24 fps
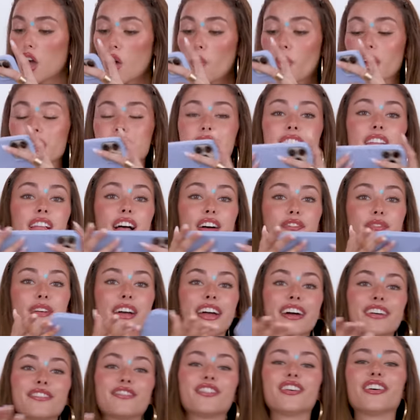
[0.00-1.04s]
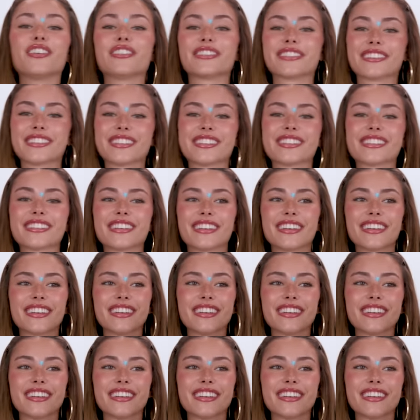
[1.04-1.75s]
Oh, I still have my headphones!